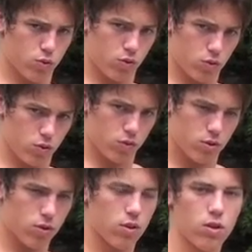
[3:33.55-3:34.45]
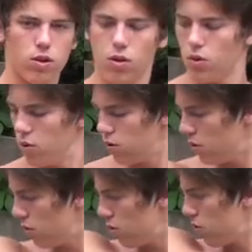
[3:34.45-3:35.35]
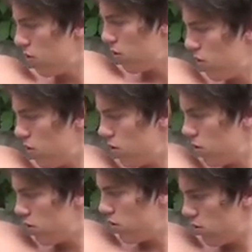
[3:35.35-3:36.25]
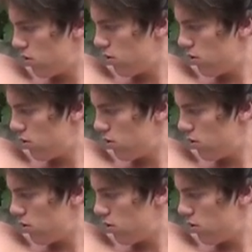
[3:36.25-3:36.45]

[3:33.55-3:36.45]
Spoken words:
Nobody speaks.